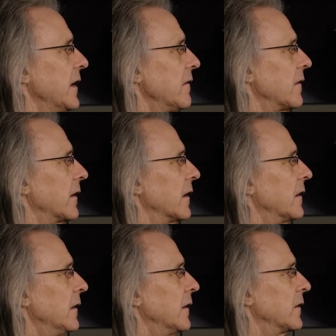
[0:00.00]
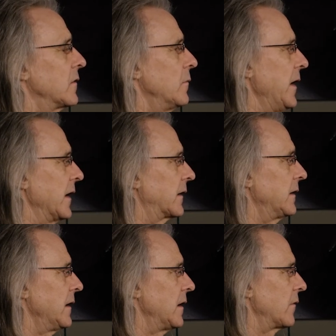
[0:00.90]
Now I'm going to go back
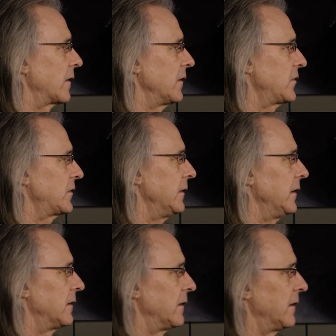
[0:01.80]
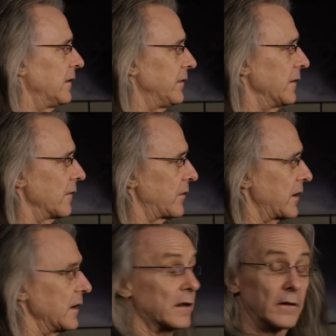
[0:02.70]
again. We're going to see the Earth
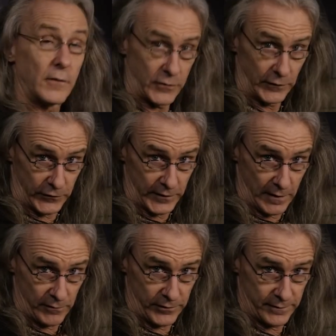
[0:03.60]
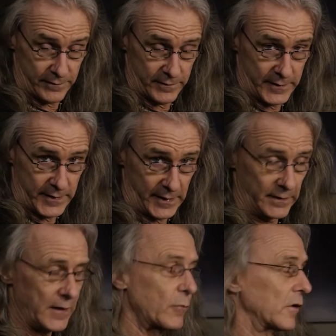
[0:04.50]
kind of clears itself,
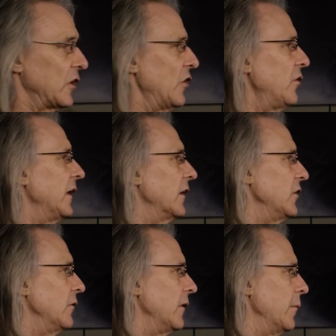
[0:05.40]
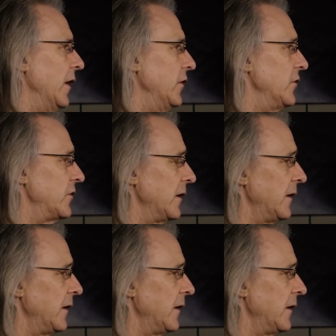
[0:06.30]
and then we're loading a new image.